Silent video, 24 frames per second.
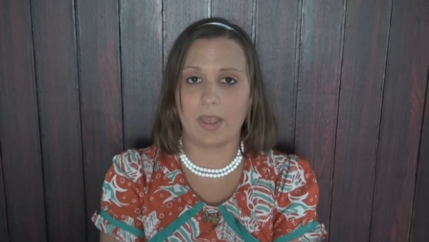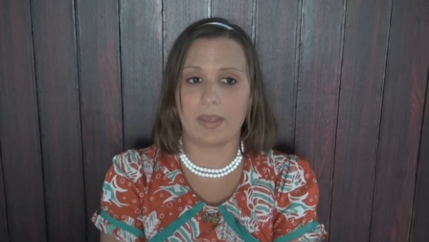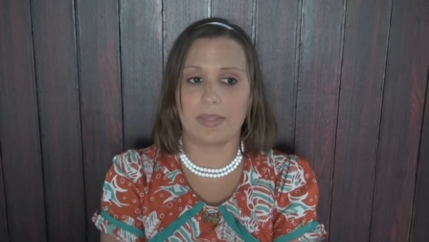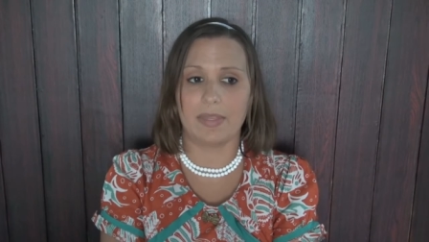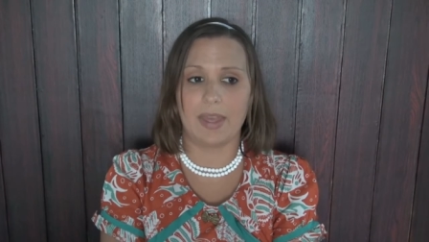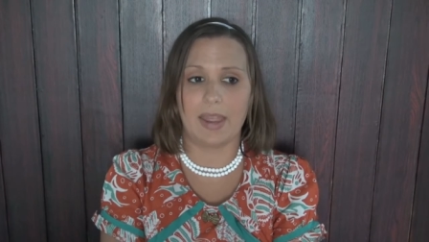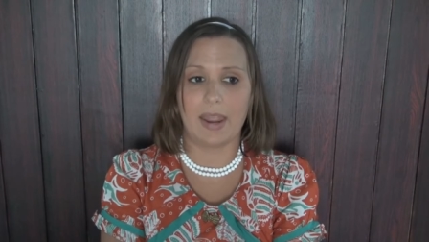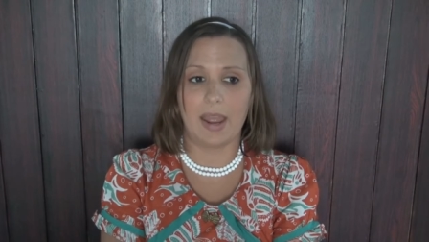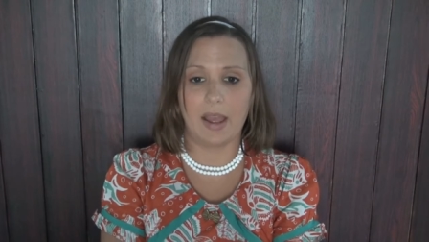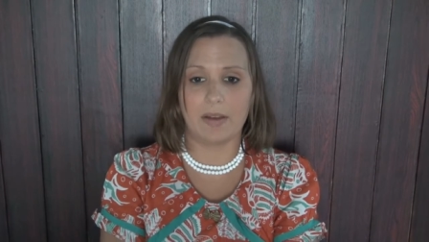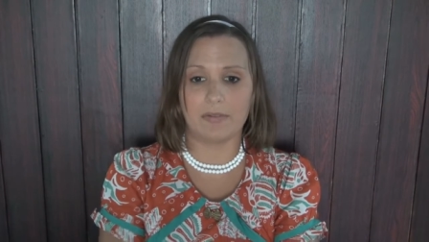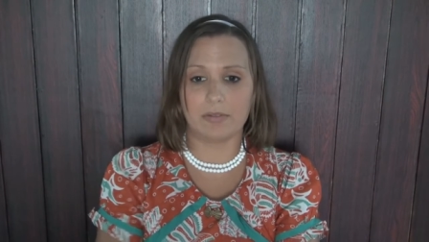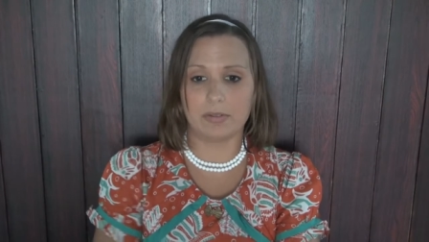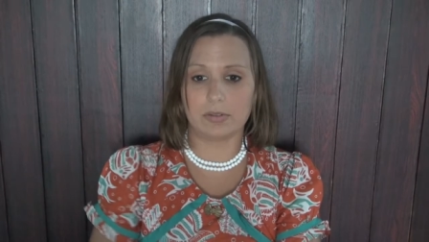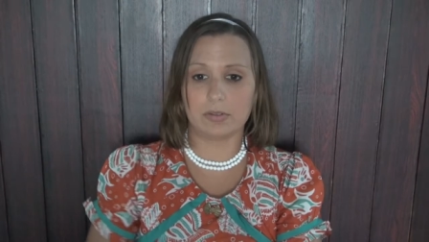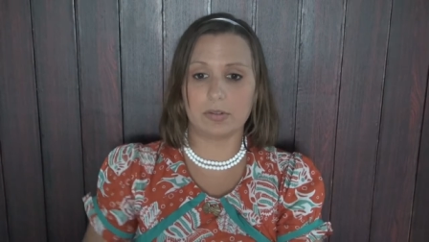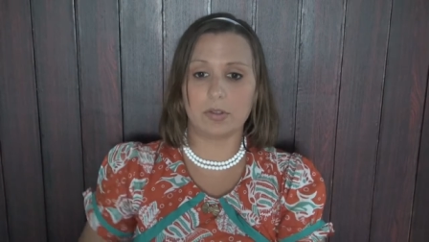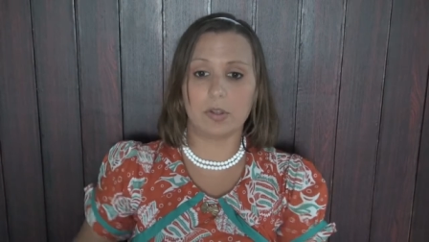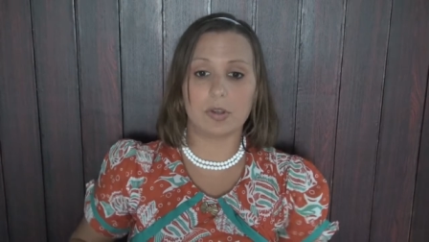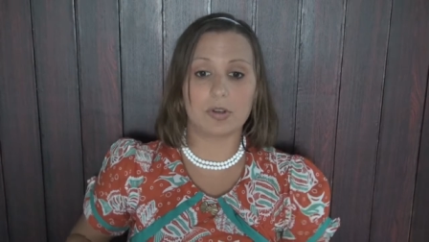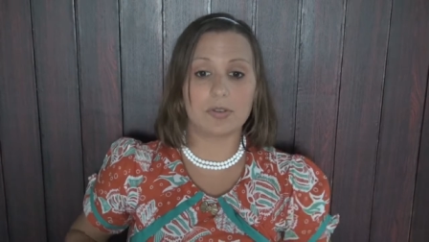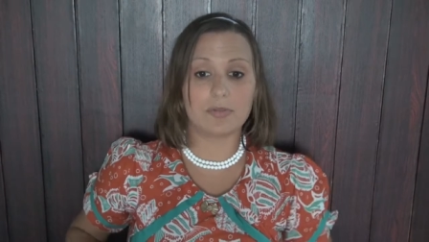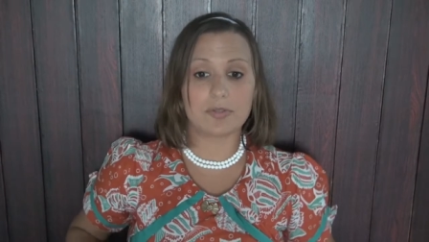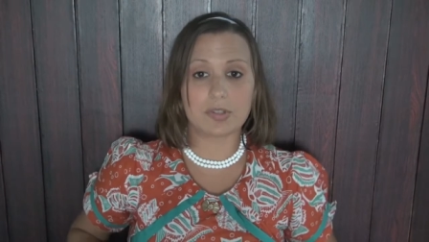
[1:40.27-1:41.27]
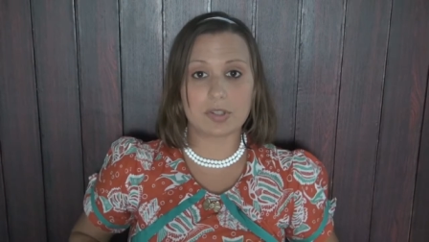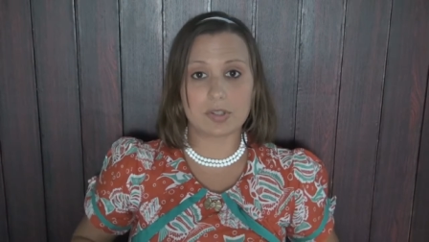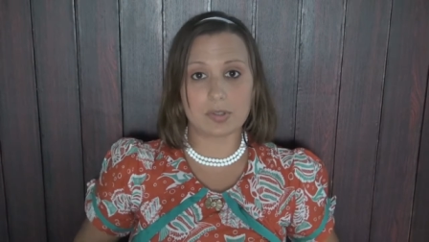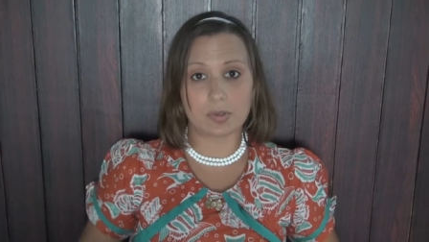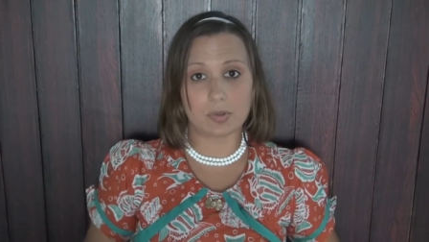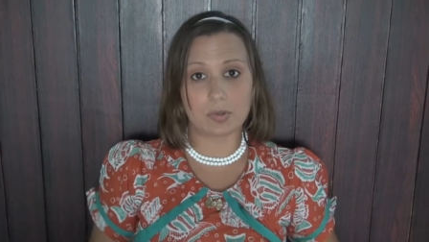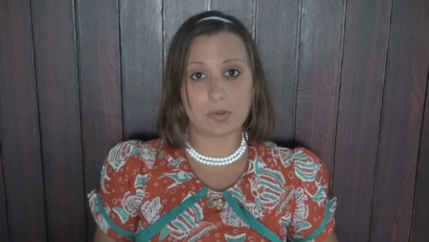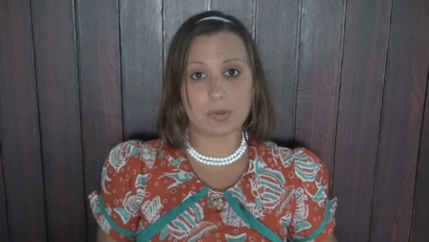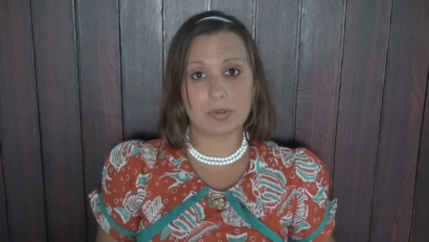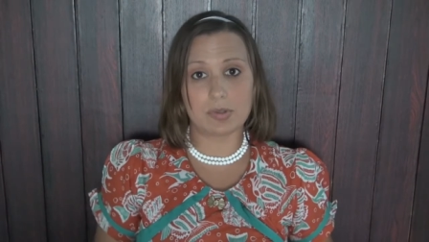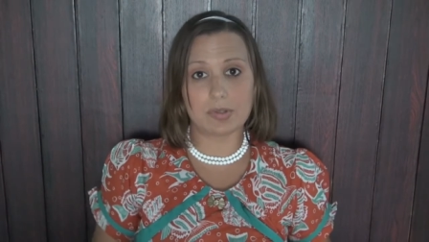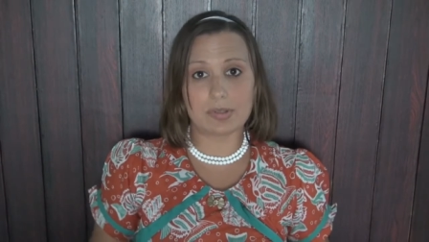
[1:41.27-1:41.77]
They have a lot of
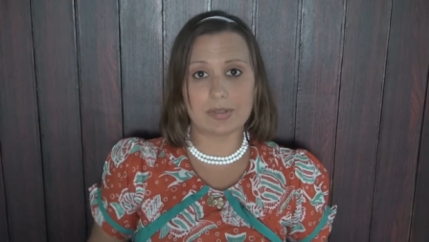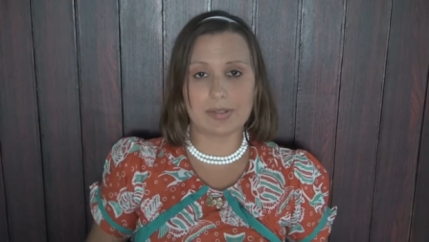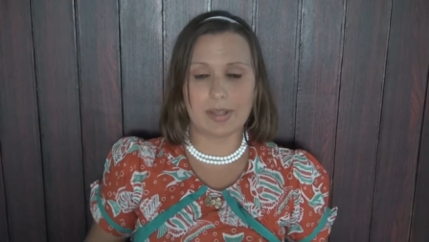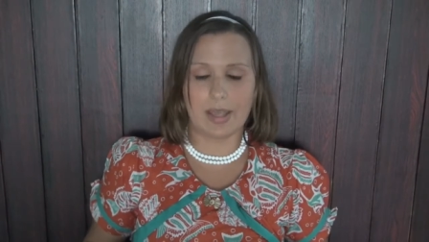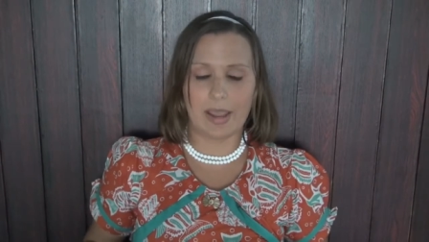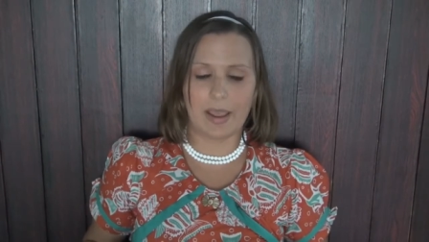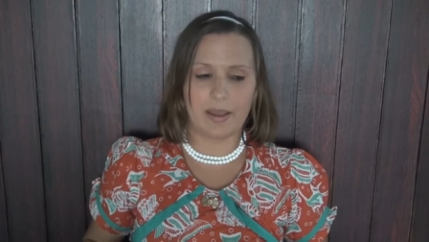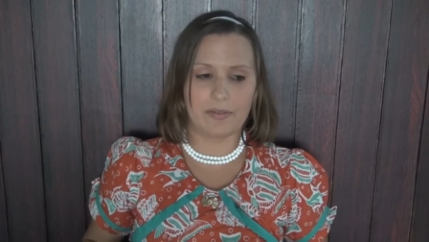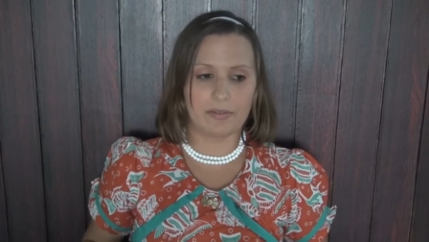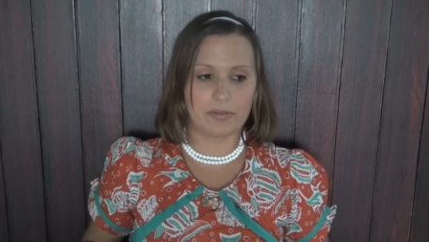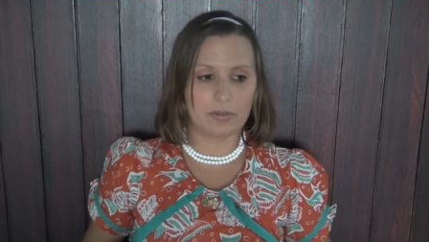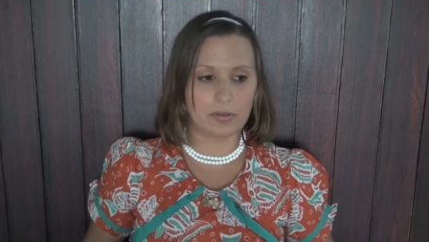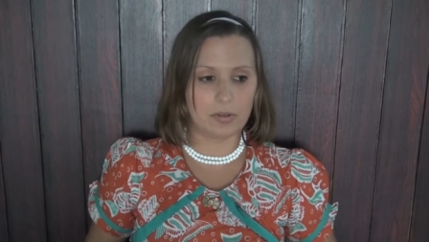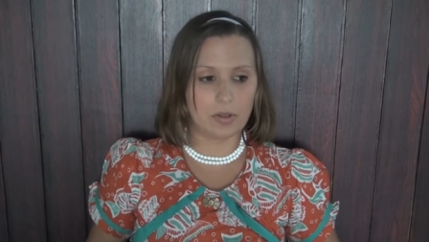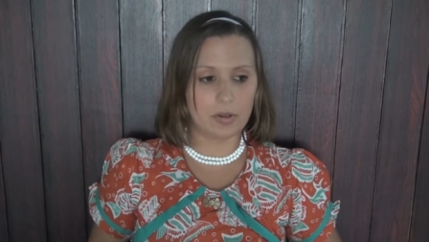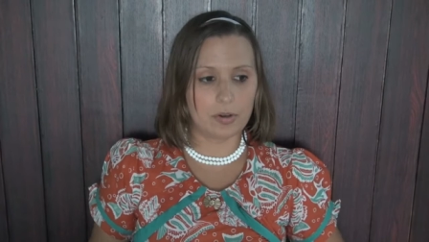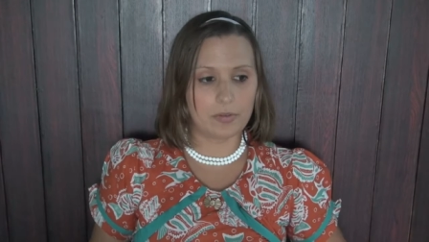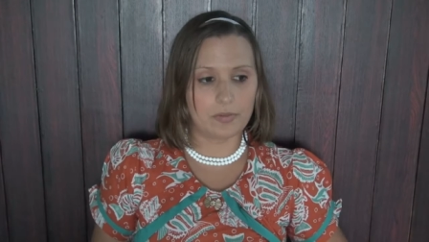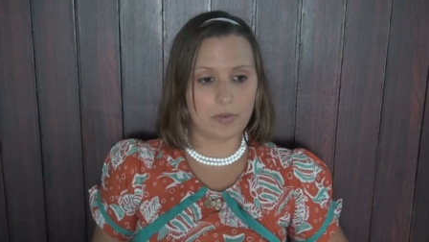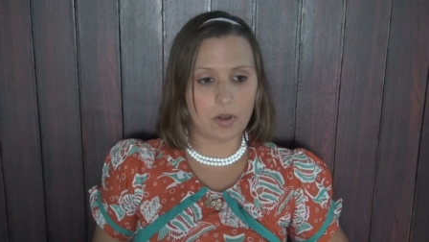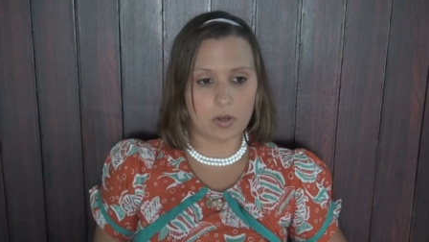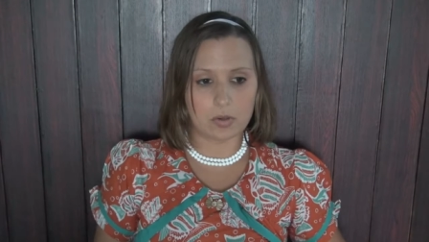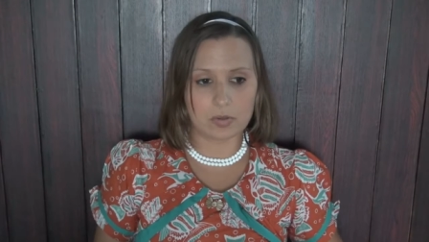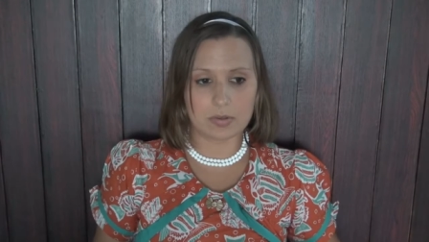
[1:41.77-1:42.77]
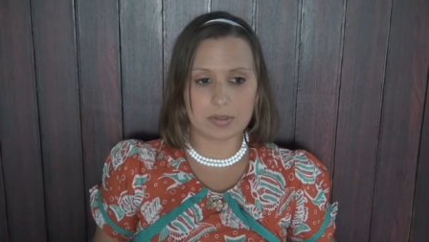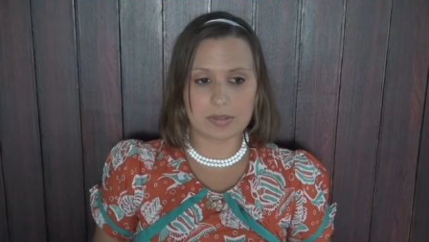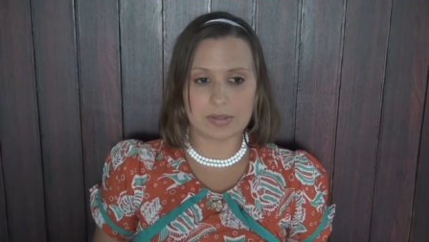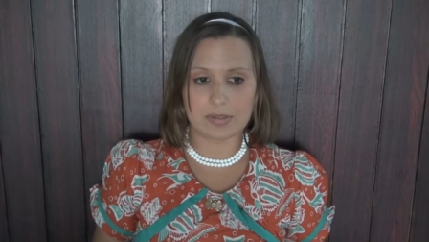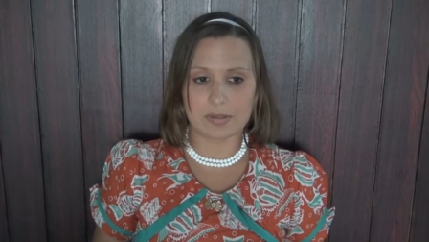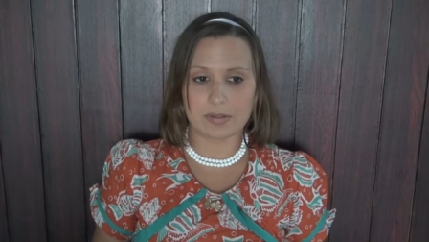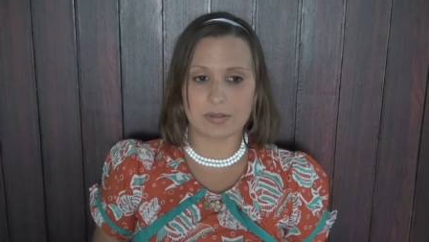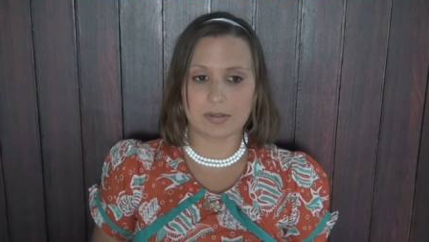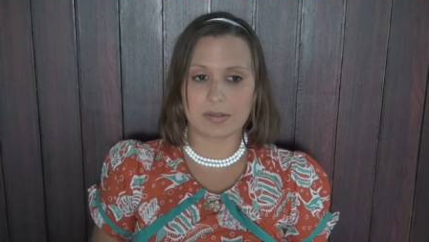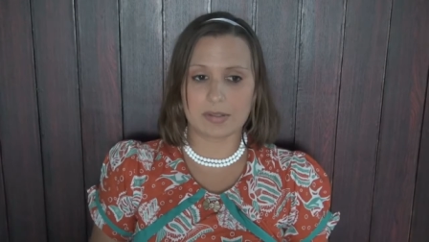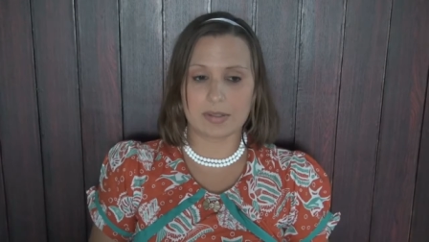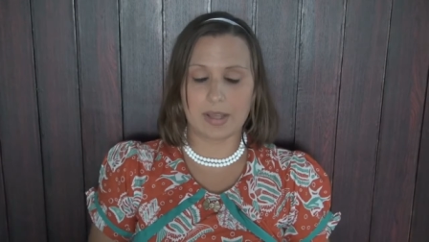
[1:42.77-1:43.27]
sores, they have a lot of
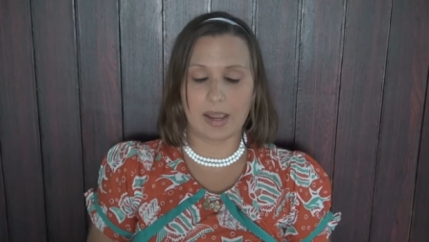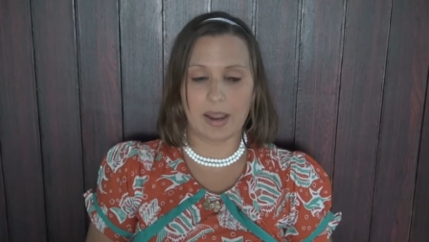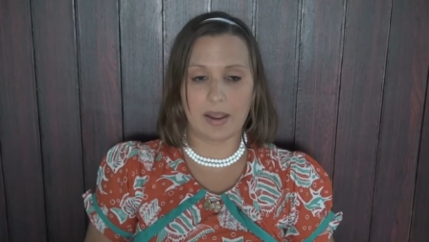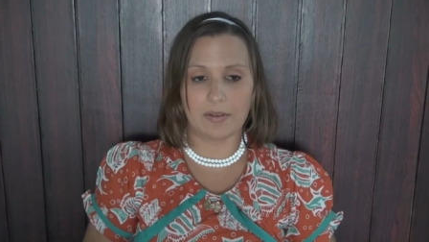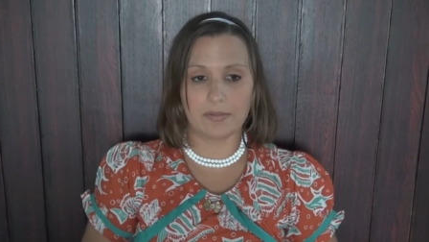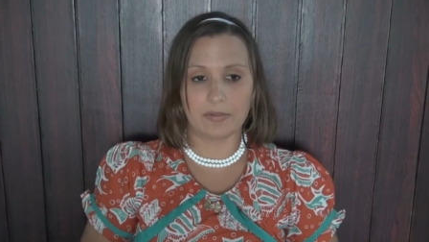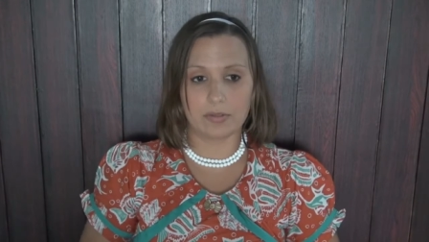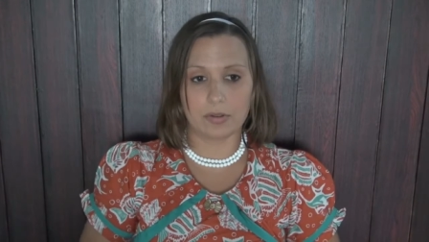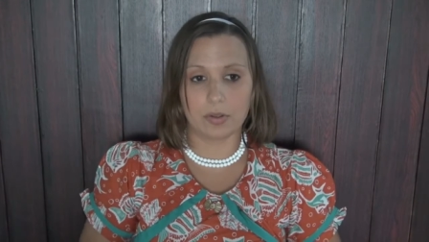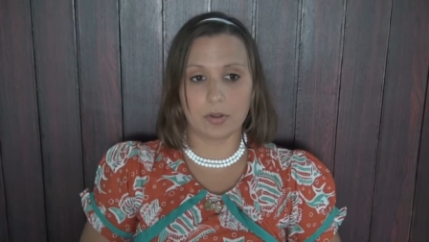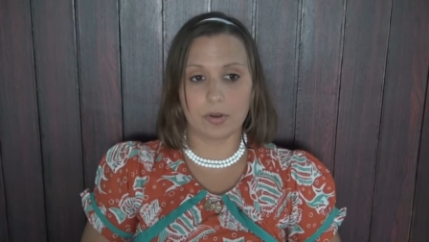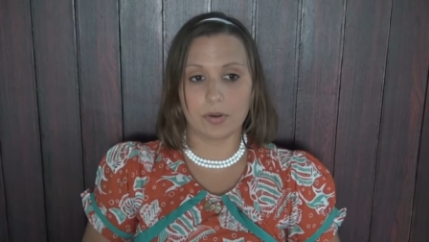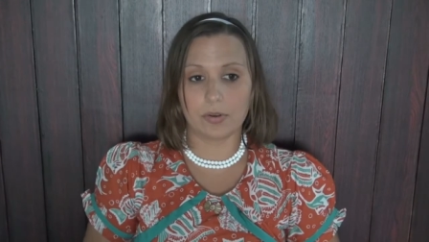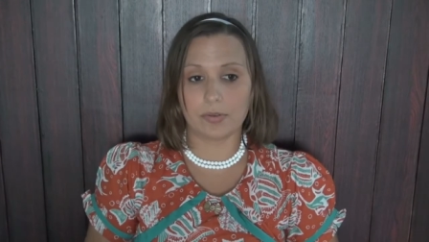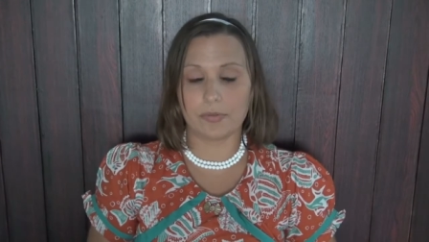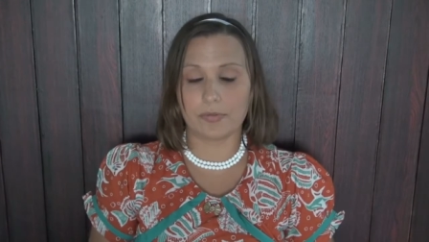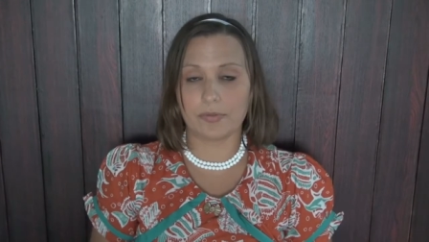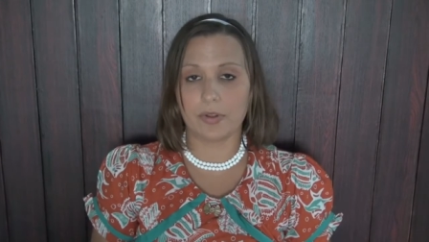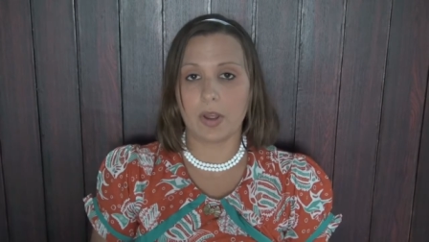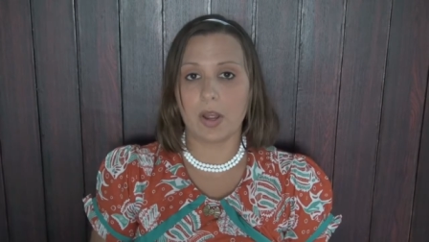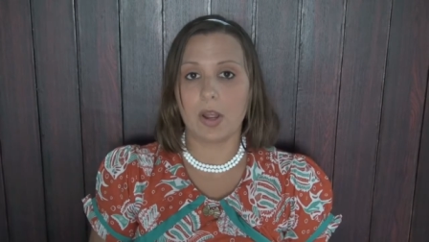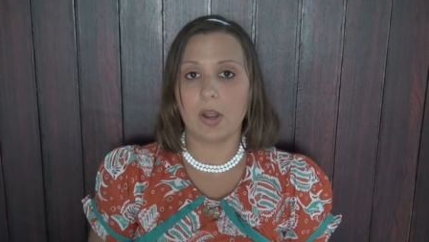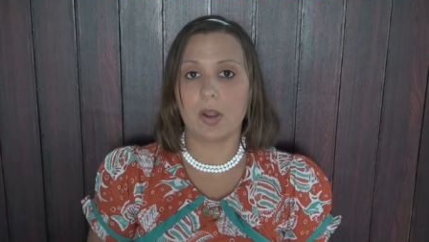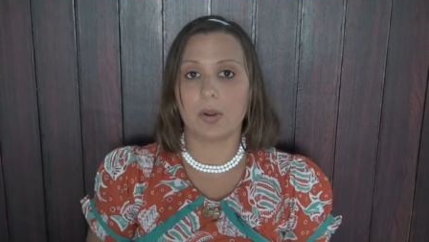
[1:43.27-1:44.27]
ulcers, they have a lot of